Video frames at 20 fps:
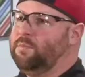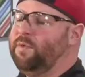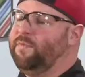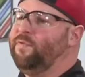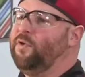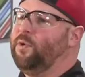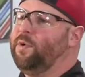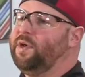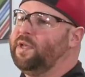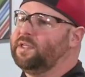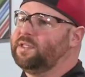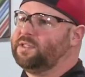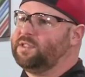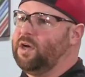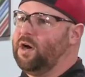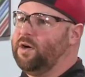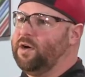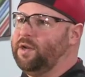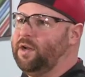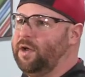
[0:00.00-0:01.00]
Before we get
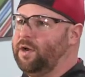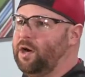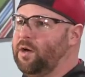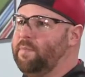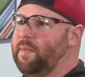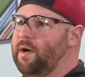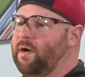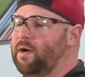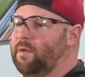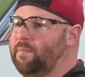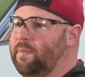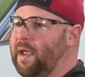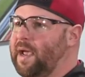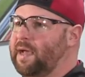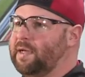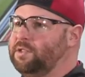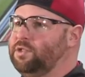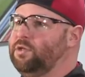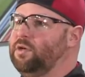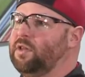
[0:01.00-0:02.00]
started on our merit
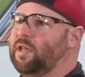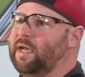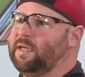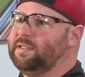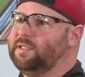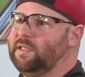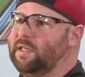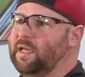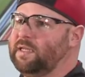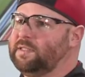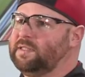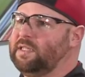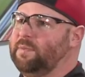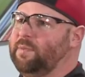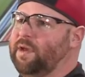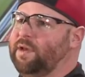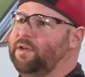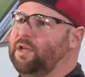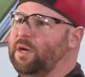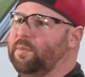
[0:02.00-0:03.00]
badge utilizing the
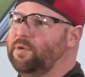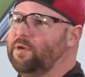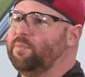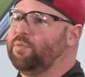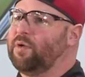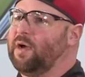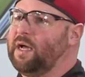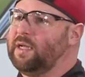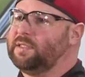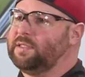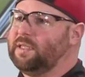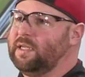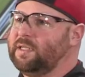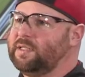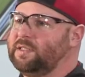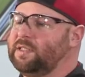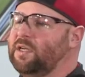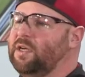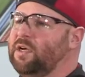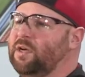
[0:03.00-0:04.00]
SMAW process,